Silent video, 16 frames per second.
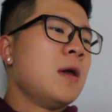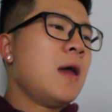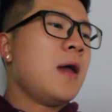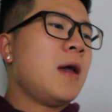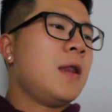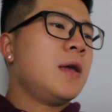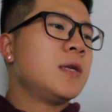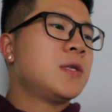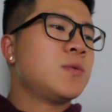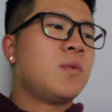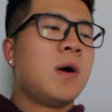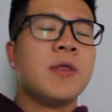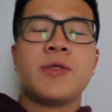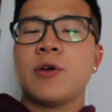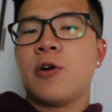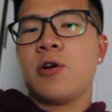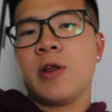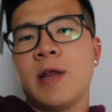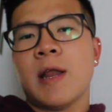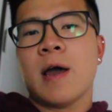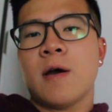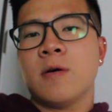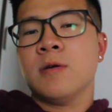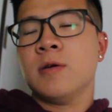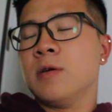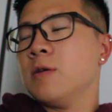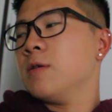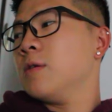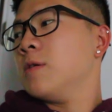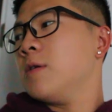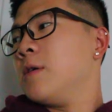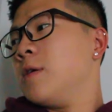and it's 1.30 now.
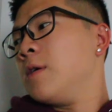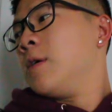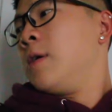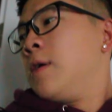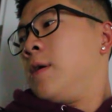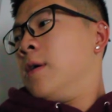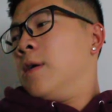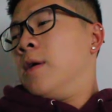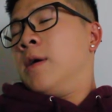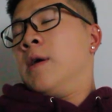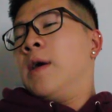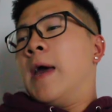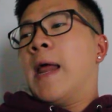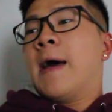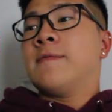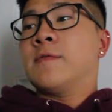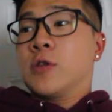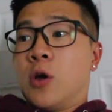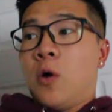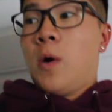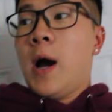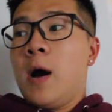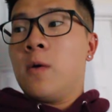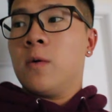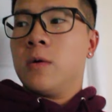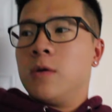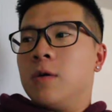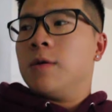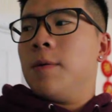And I have to go out.